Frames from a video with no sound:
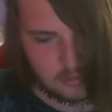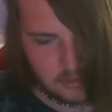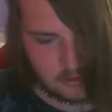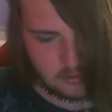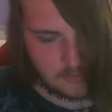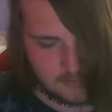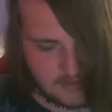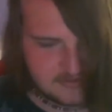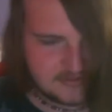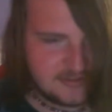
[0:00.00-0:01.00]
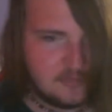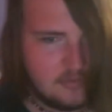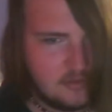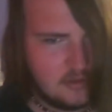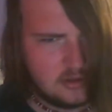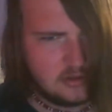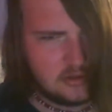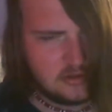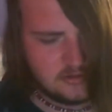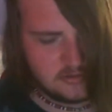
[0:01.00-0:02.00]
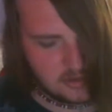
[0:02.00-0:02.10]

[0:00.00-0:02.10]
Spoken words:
today I talk about CPR